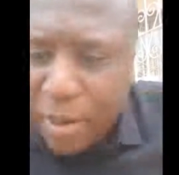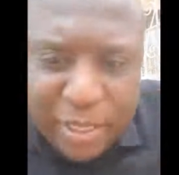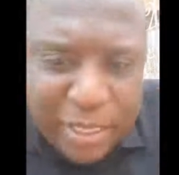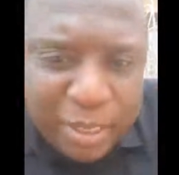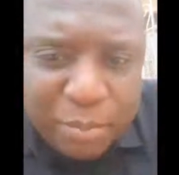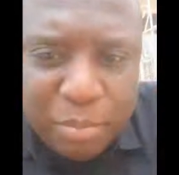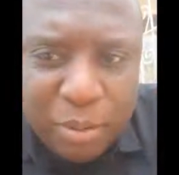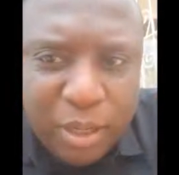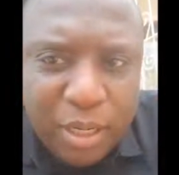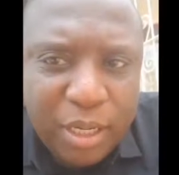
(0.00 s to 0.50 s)
my
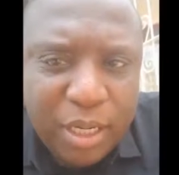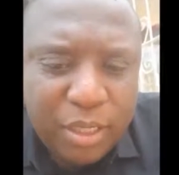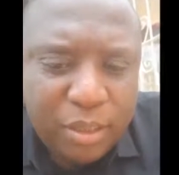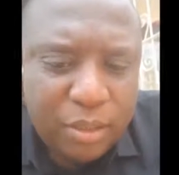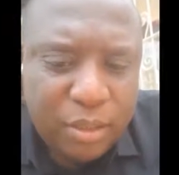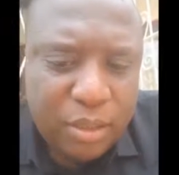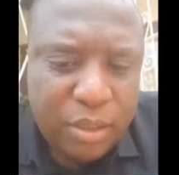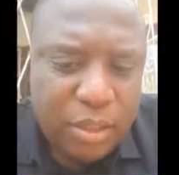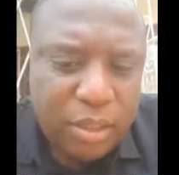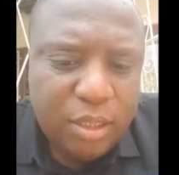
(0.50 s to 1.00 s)
tea party at?
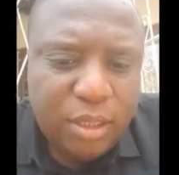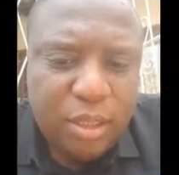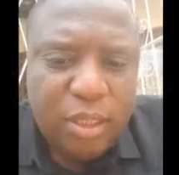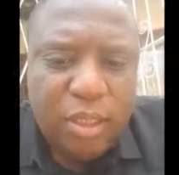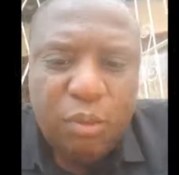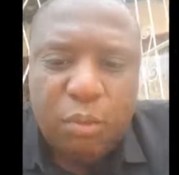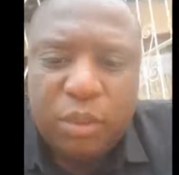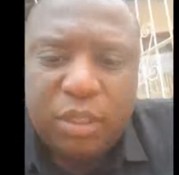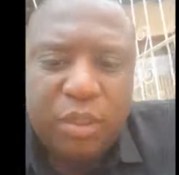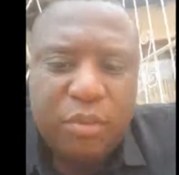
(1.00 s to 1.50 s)

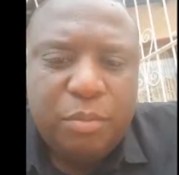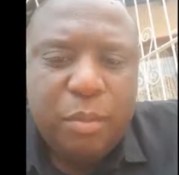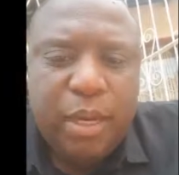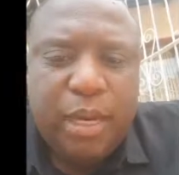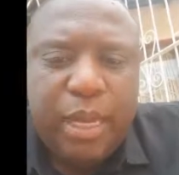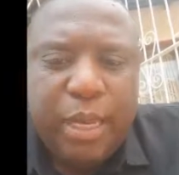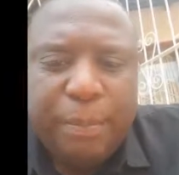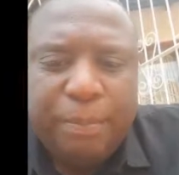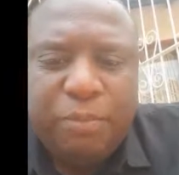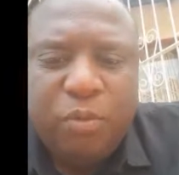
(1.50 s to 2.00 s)
Where's
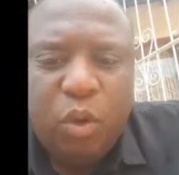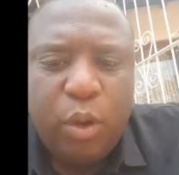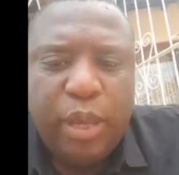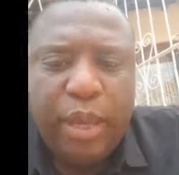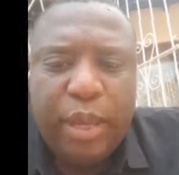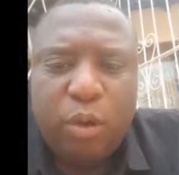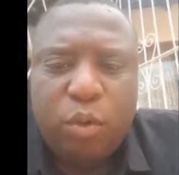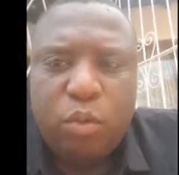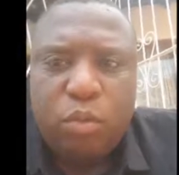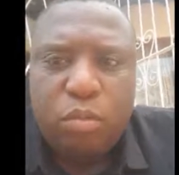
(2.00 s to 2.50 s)
everybody at?
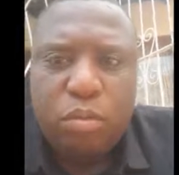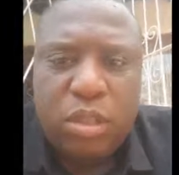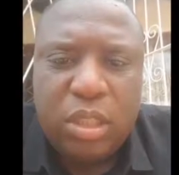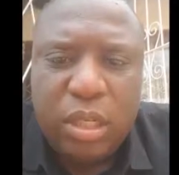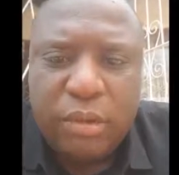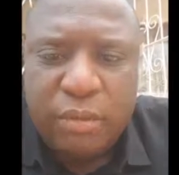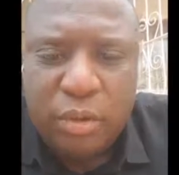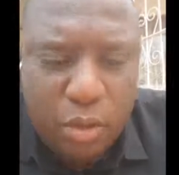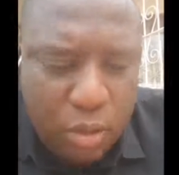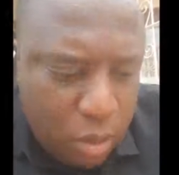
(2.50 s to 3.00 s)
Okay, cool. It's
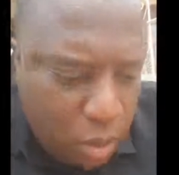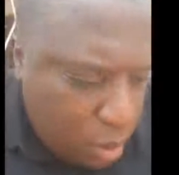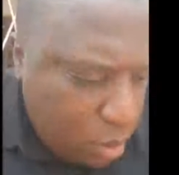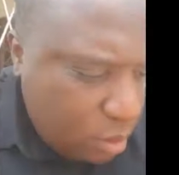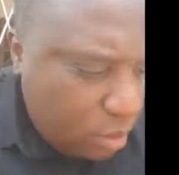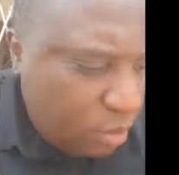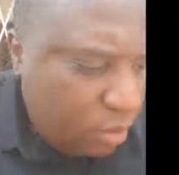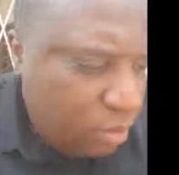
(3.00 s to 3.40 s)
11 o'clock.